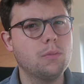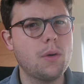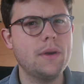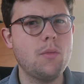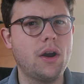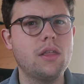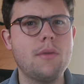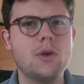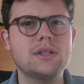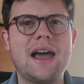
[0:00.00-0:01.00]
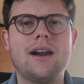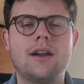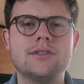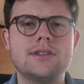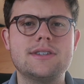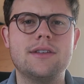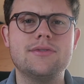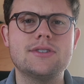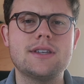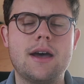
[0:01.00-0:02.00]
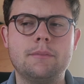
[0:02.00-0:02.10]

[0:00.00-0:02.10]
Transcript: Probably one of the most lacklustre since